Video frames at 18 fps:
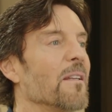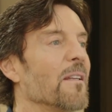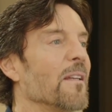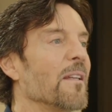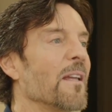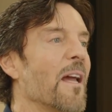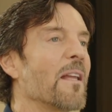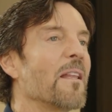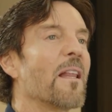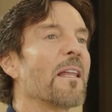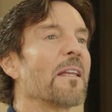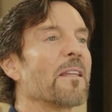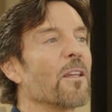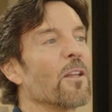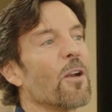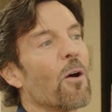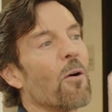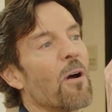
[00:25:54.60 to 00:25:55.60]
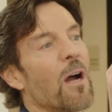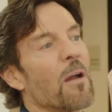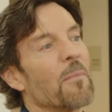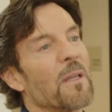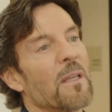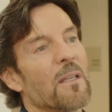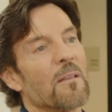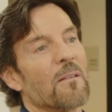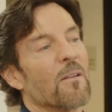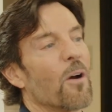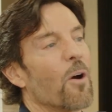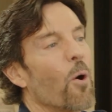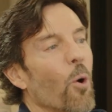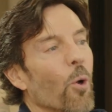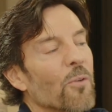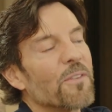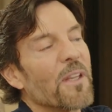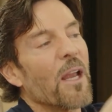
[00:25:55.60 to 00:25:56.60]
Yeah.
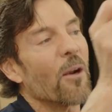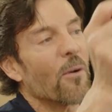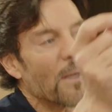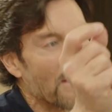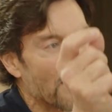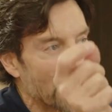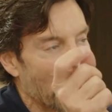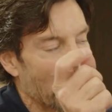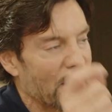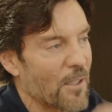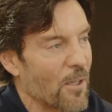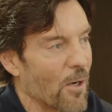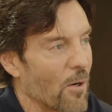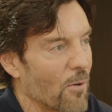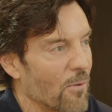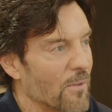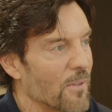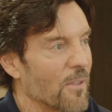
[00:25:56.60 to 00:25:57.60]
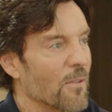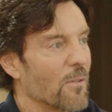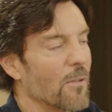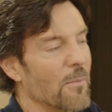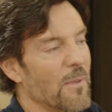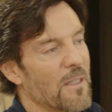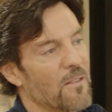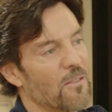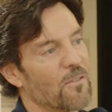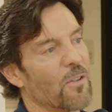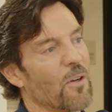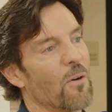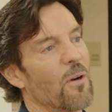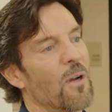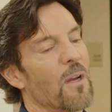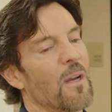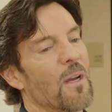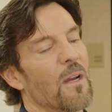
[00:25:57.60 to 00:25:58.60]
Whole dairy. Got to go. You know what I mean?
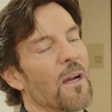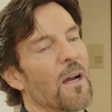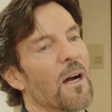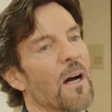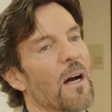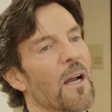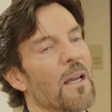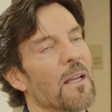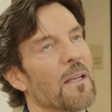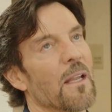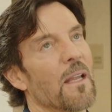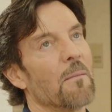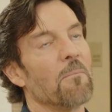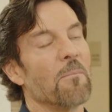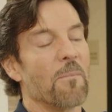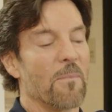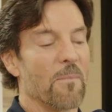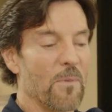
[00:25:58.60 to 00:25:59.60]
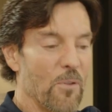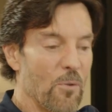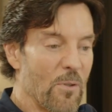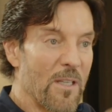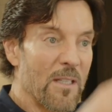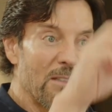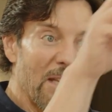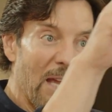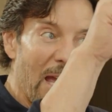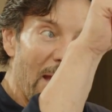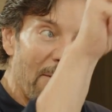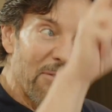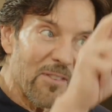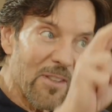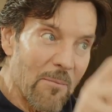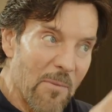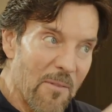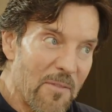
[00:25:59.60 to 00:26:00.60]
So. And you get to have
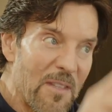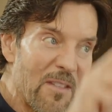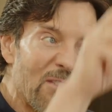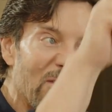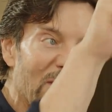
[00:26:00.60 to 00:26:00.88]
some of these